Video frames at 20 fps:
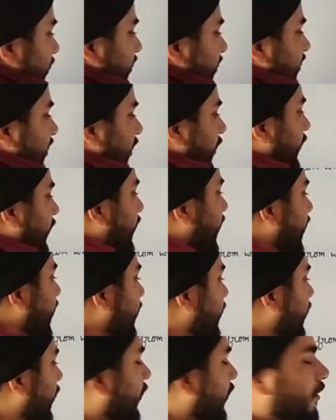This
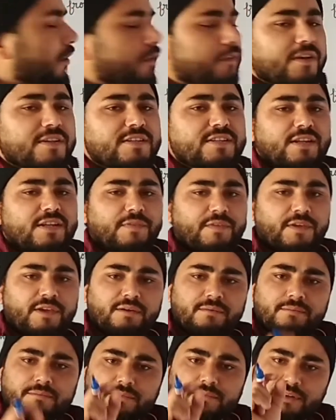safety valve is
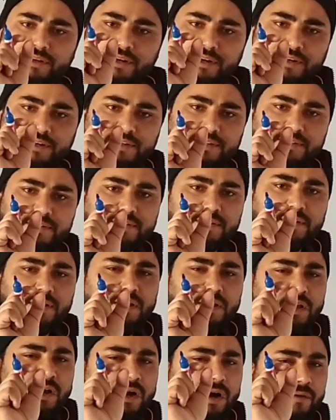nothing, it is
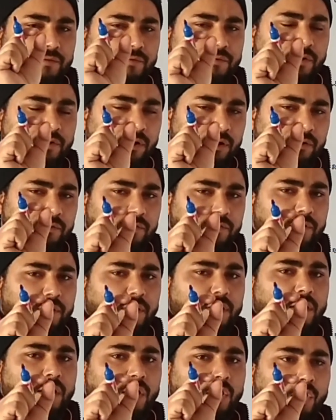a valve
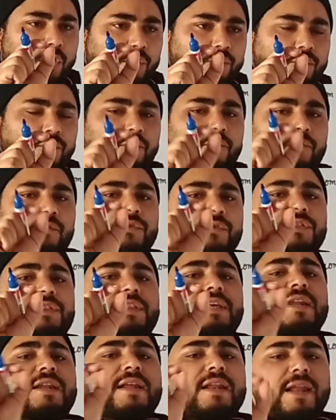of
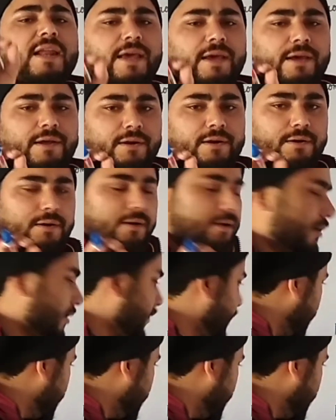thin layer.